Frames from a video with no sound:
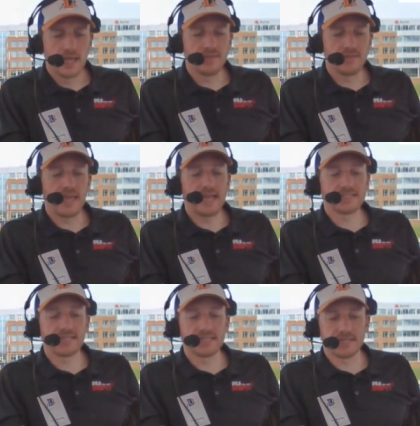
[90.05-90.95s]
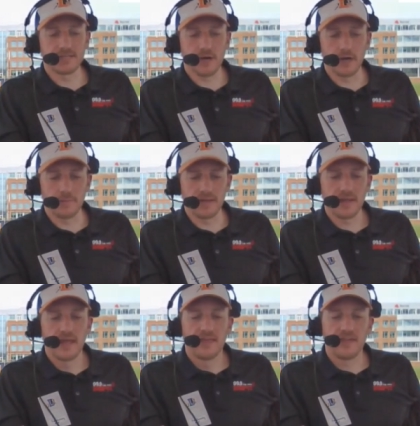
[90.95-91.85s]
In the A C C
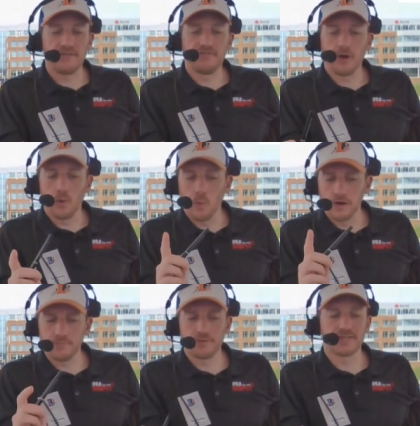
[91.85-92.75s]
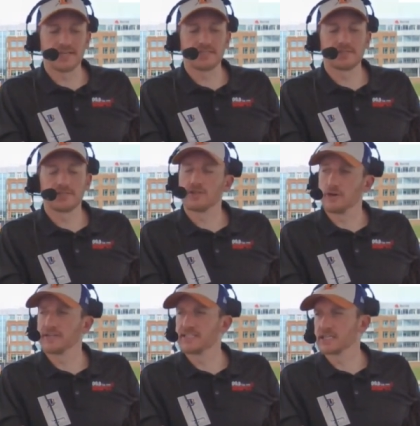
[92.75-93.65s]
tournament, that fell one percent to
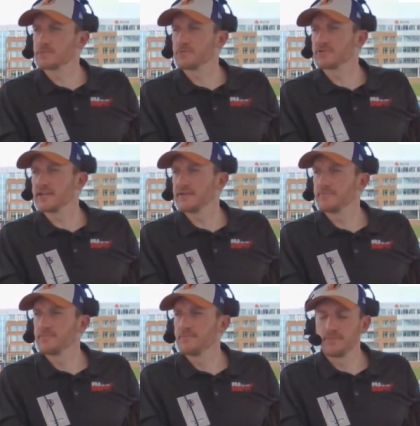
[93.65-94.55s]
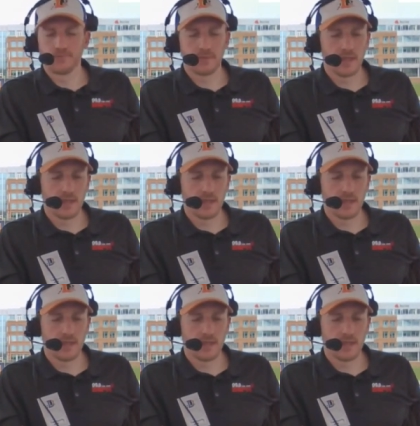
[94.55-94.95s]
thirty-six percent. Okay.